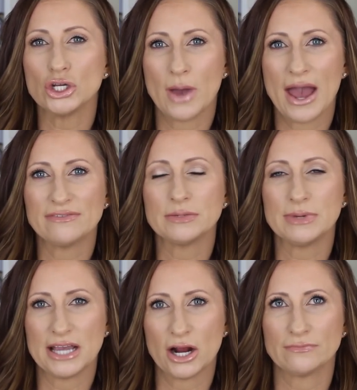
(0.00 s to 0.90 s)
you have to
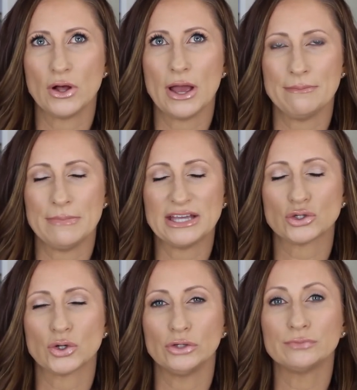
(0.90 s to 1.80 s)
be careful and make
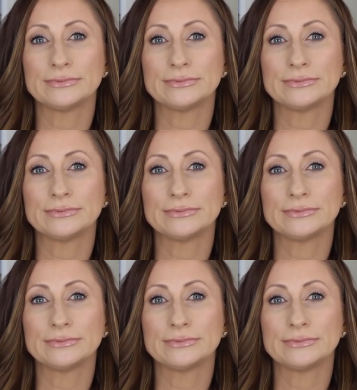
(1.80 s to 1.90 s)
sure you